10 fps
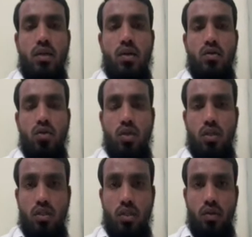so
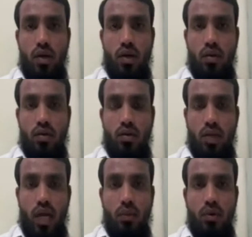this is the
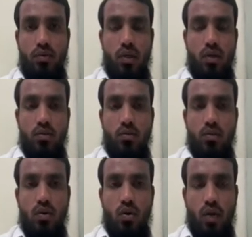type of the
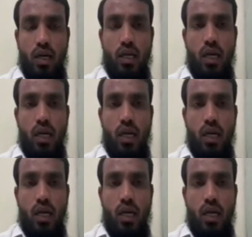Chlorine.